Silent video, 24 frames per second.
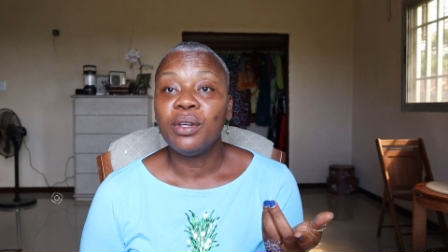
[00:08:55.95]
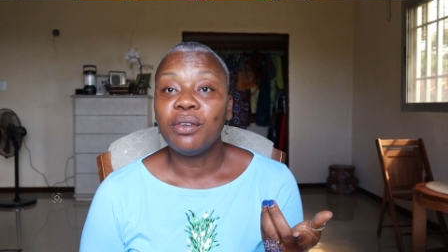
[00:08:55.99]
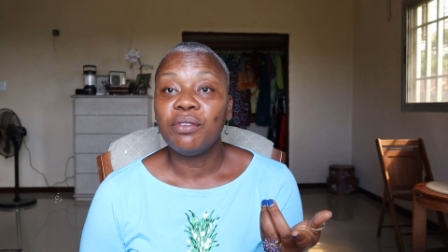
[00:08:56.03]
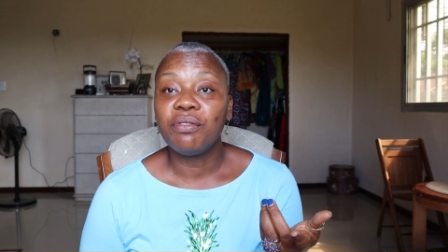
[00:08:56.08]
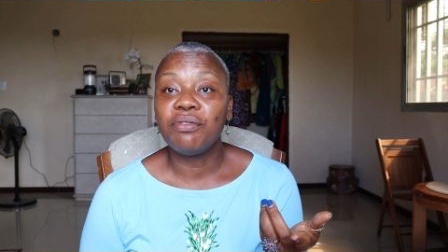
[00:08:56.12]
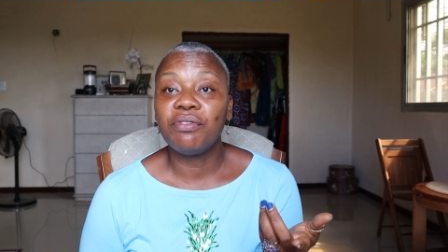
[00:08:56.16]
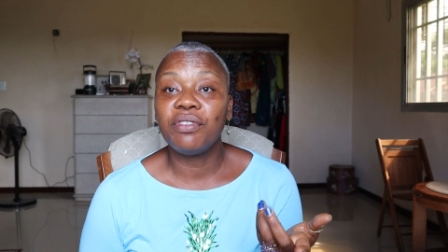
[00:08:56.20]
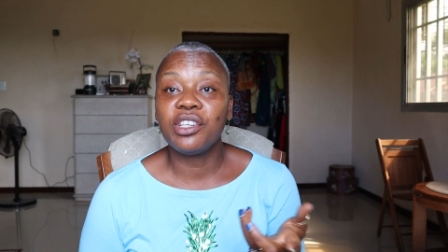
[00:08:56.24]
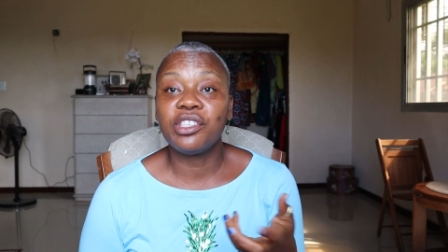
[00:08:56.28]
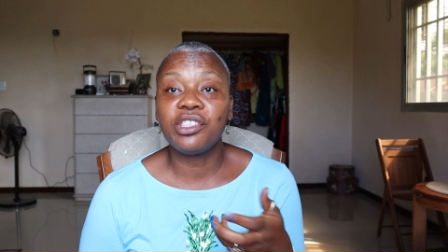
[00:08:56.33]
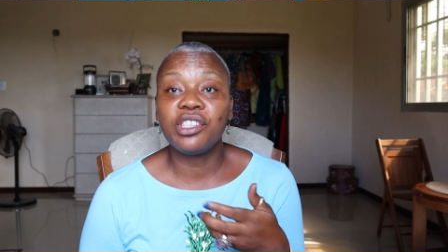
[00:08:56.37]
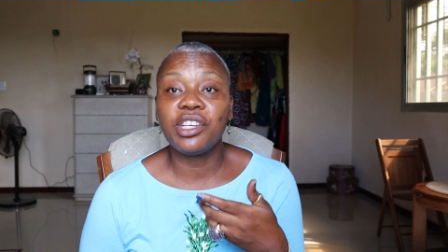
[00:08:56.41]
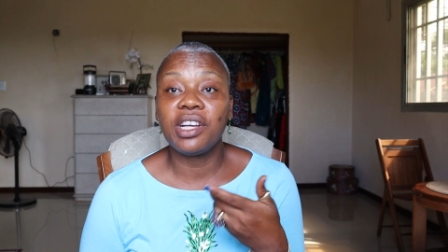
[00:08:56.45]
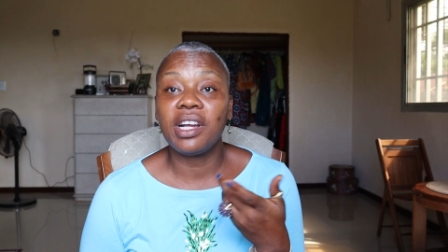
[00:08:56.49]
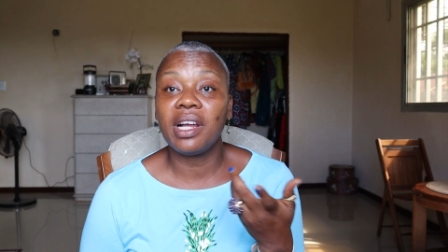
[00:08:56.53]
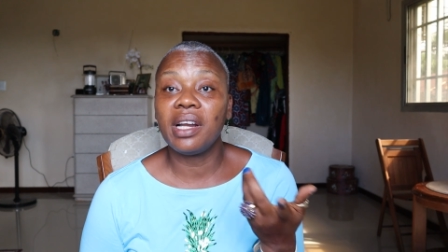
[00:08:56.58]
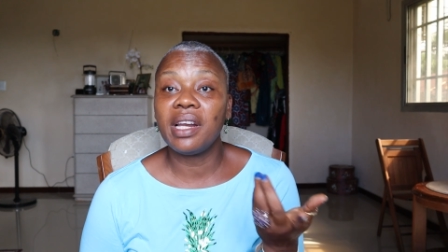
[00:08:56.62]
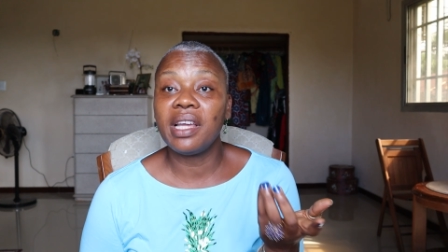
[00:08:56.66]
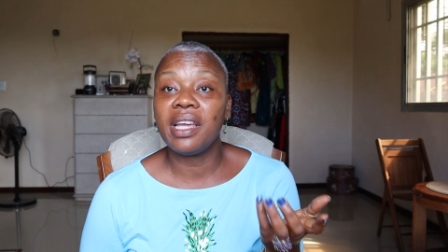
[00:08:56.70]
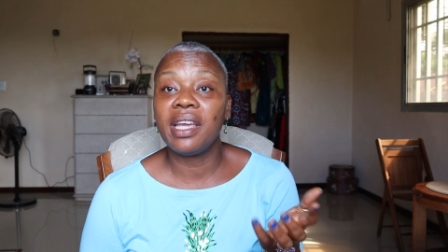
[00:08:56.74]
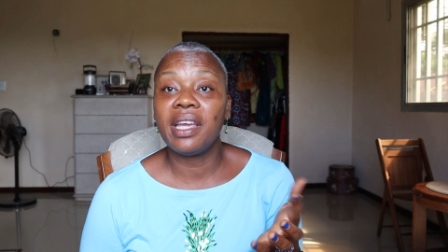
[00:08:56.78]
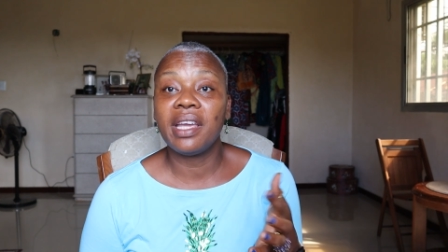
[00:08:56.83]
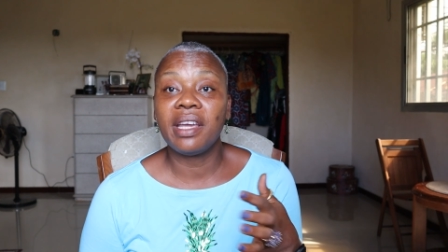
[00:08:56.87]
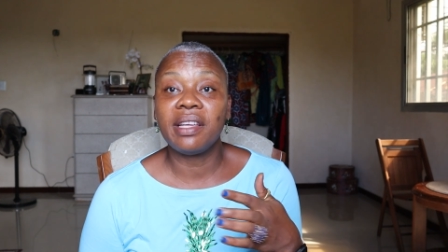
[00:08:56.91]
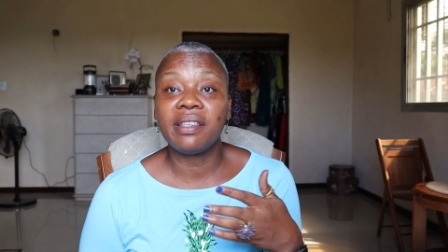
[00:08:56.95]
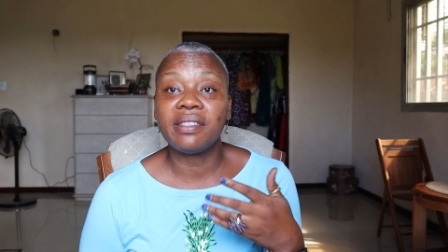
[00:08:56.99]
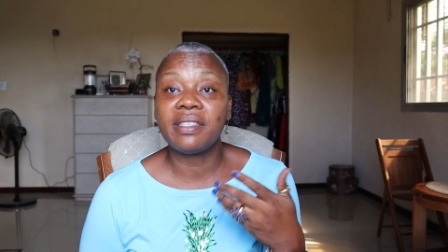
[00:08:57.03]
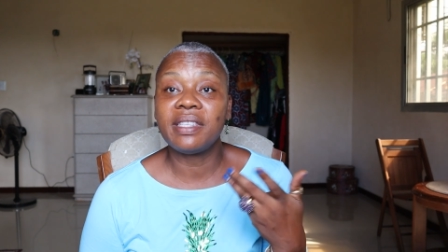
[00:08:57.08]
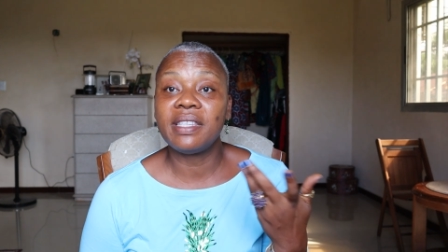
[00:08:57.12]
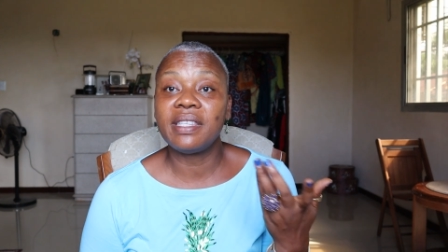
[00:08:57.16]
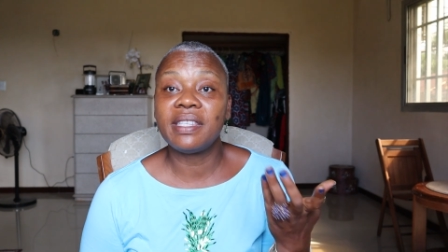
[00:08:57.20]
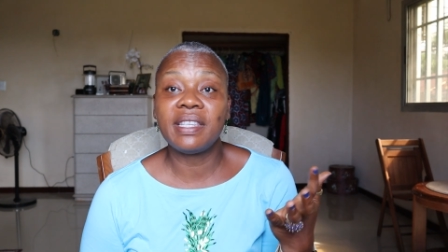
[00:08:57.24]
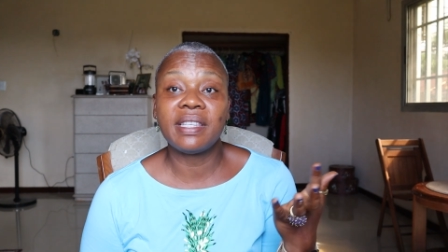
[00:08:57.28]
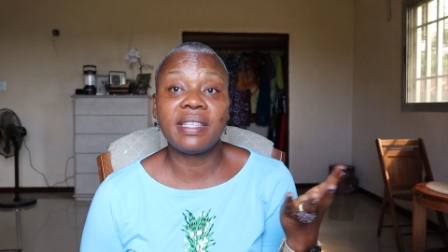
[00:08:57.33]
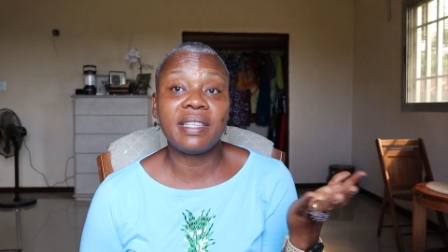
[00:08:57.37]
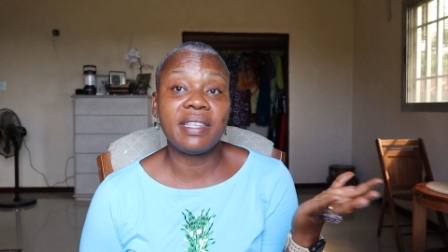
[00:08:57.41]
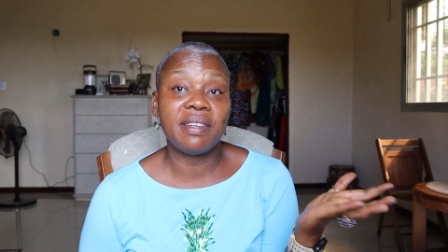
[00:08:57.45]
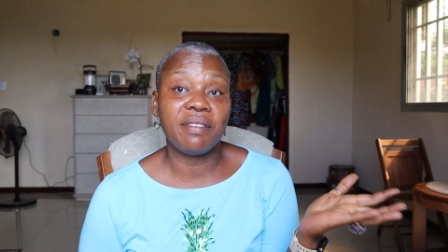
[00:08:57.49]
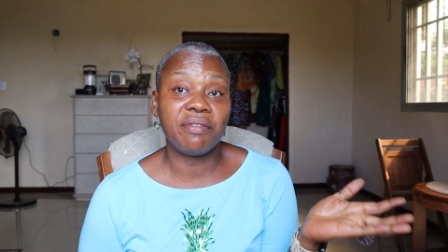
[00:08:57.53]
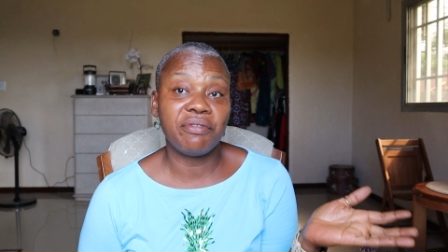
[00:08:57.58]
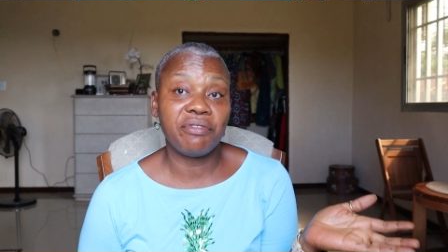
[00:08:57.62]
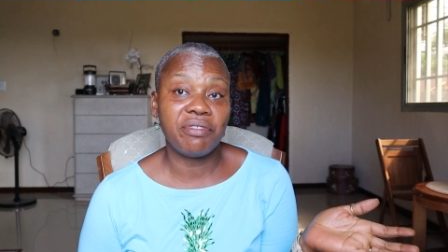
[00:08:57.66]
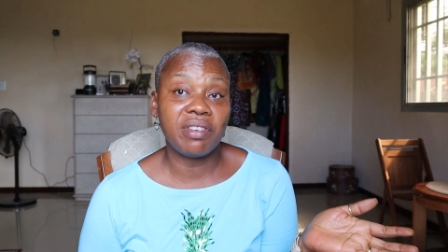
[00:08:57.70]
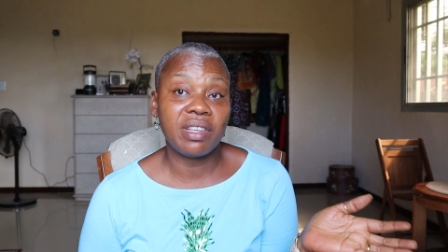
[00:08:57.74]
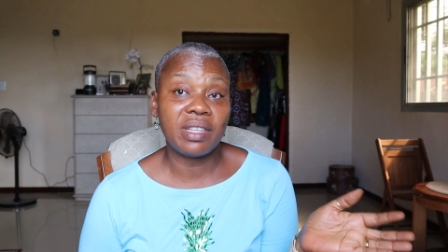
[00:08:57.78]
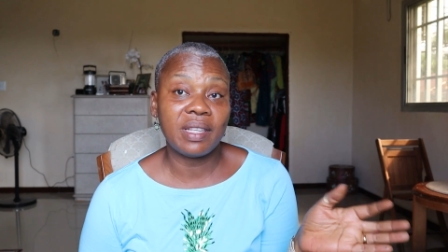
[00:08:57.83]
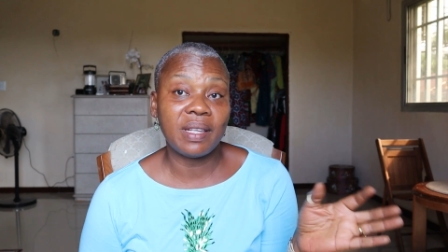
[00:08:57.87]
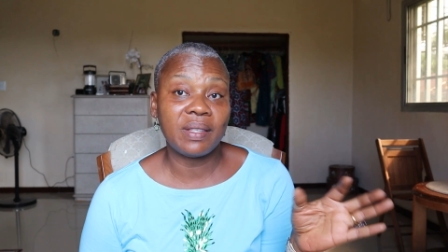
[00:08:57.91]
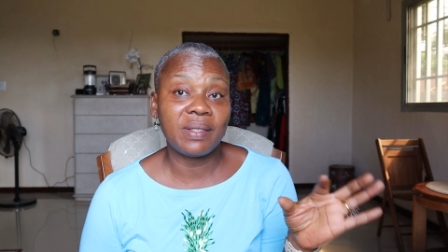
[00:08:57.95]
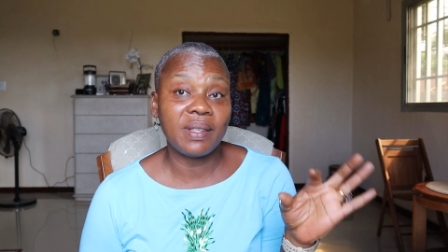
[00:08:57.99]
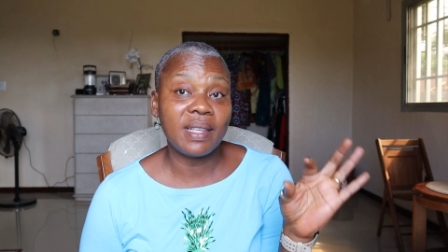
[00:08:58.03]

fishy clean and seasons in the freezer.